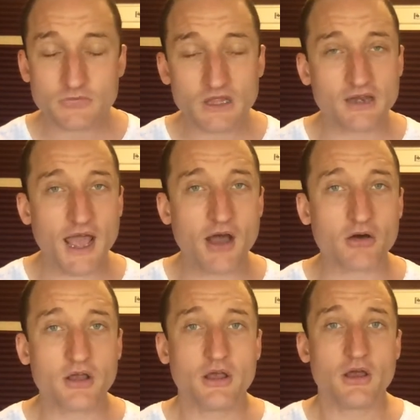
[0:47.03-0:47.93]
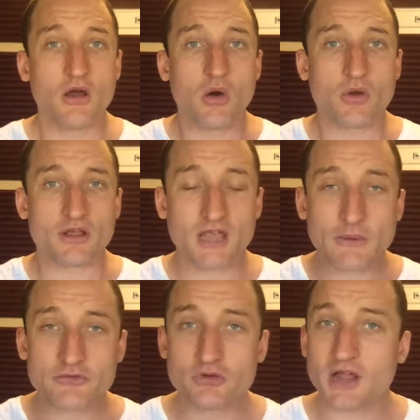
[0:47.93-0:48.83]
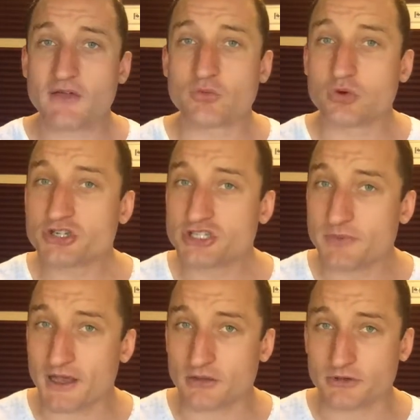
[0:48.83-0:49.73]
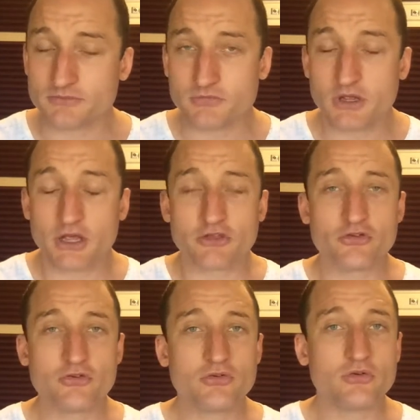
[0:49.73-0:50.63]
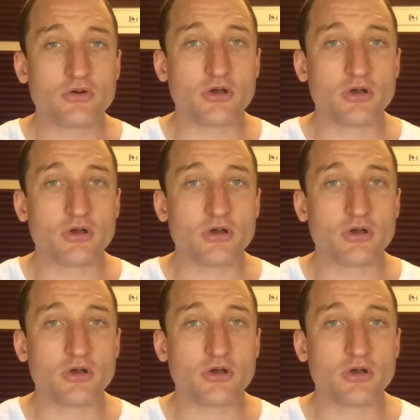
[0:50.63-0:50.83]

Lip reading: Now, when it comes to a live worship album, you